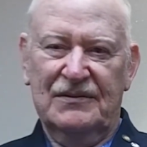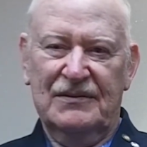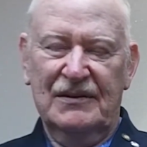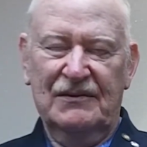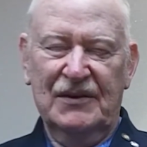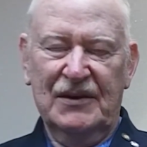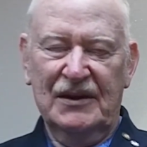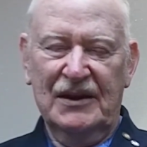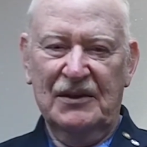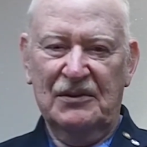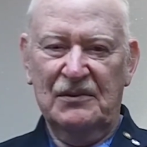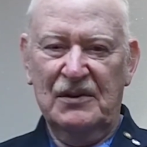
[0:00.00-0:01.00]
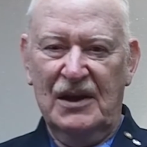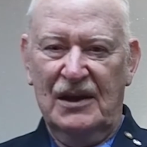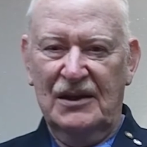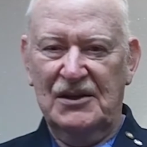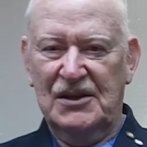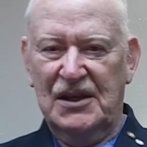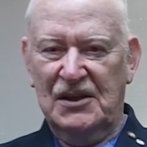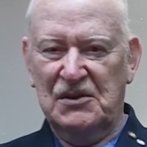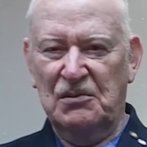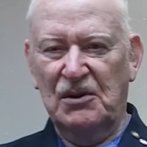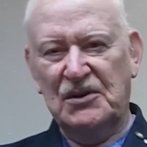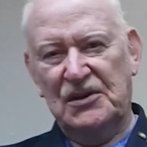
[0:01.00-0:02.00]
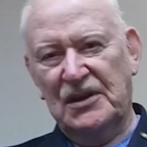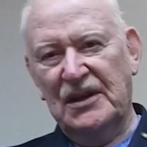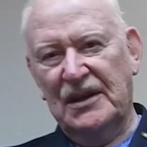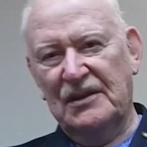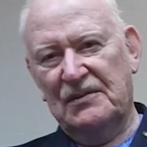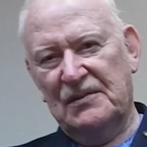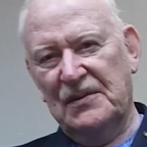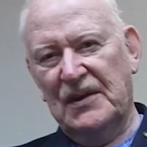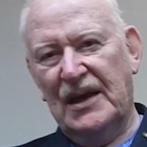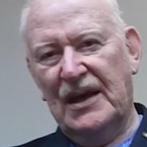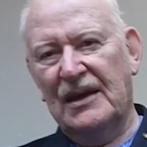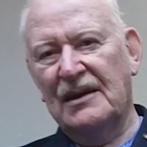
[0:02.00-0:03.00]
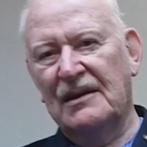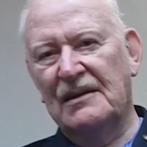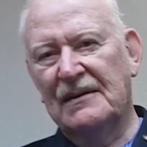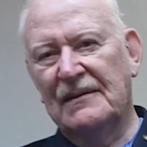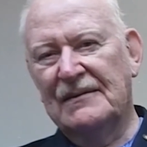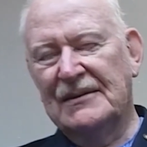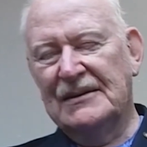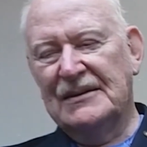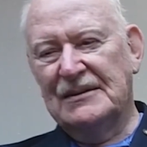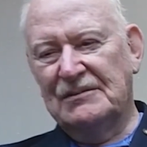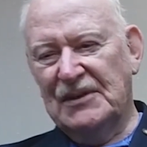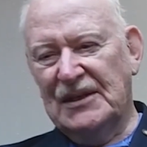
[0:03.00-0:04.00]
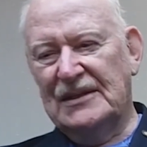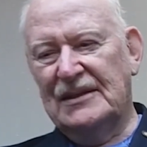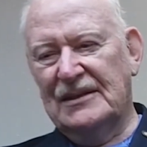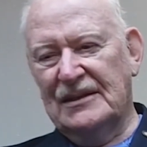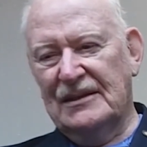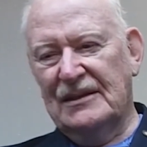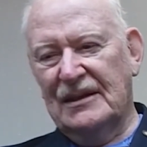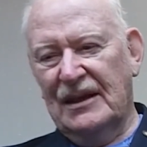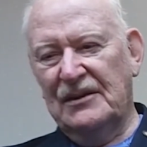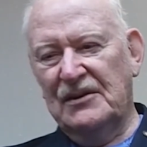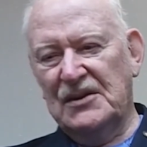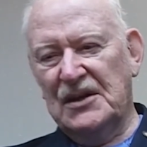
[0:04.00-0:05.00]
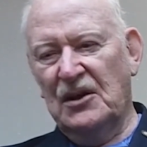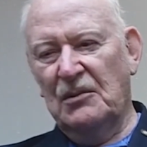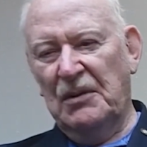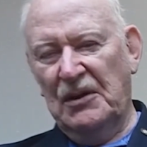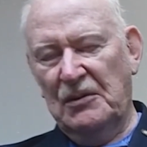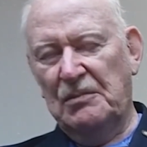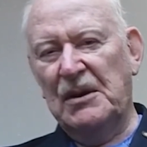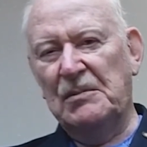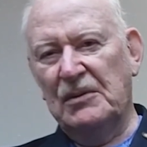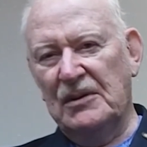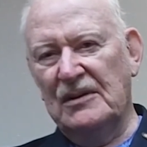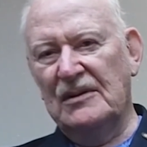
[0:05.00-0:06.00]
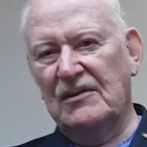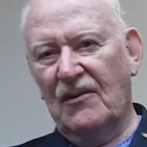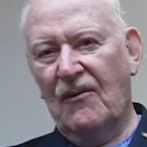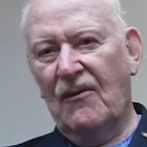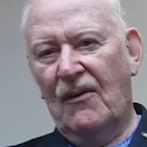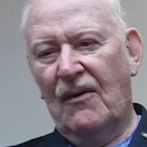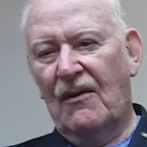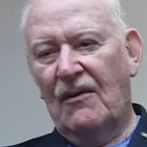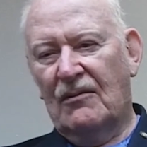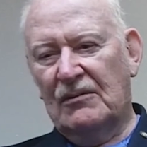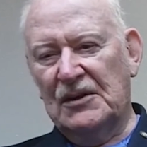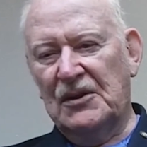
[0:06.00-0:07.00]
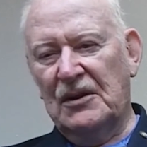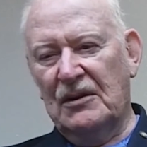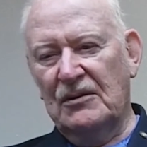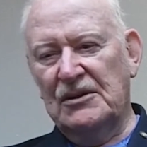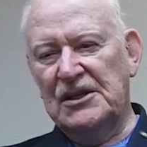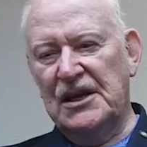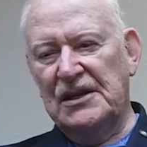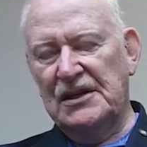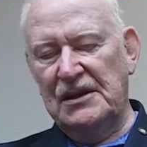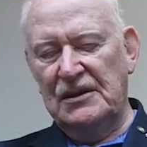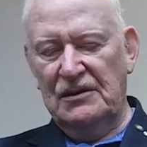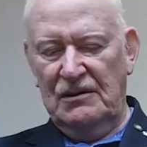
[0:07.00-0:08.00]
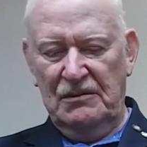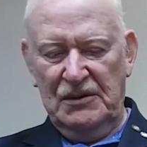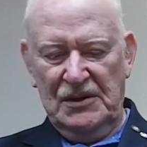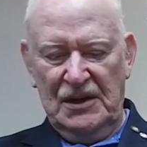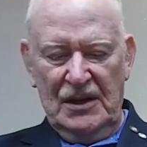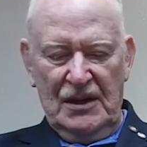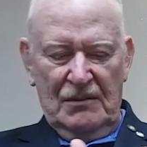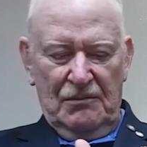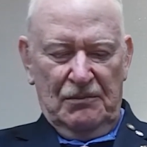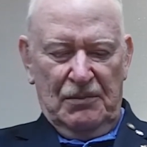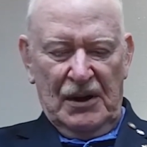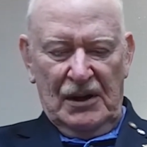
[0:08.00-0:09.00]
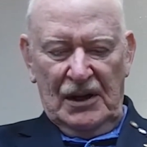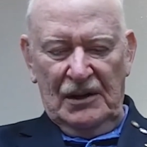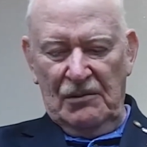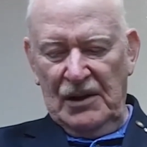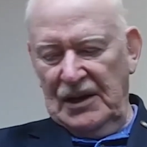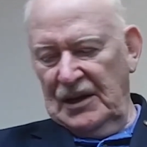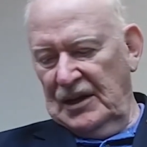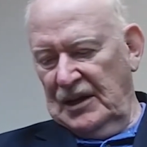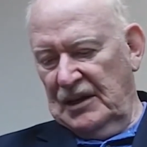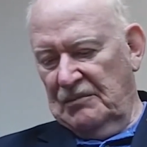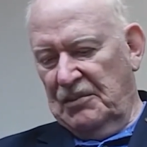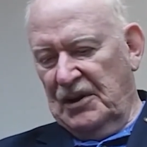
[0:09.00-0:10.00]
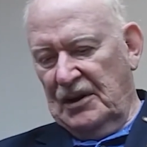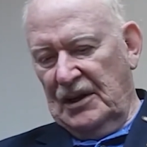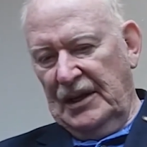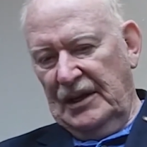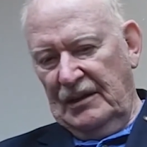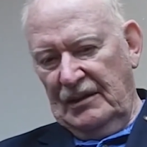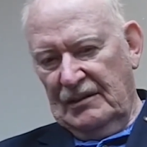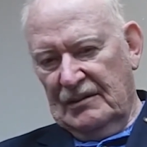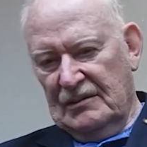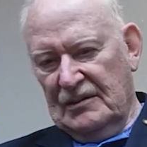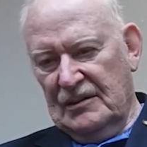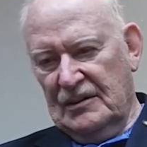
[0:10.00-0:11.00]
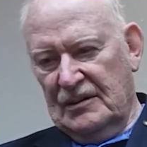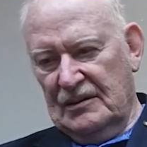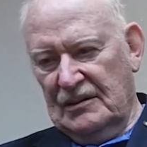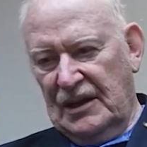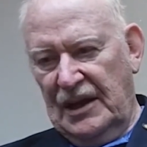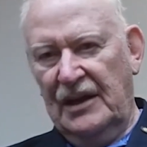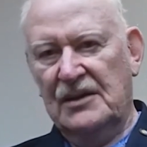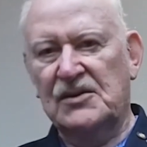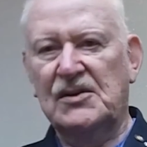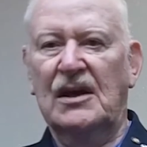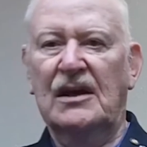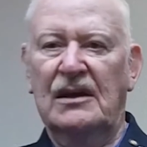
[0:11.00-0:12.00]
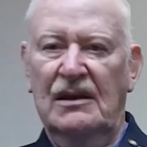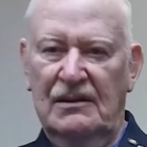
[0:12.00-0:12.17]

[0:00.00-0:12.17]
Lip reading: If you can get through college textbooks, you can get through that. But and I used to help other people with their OJT. It was partly written and partly hands-on.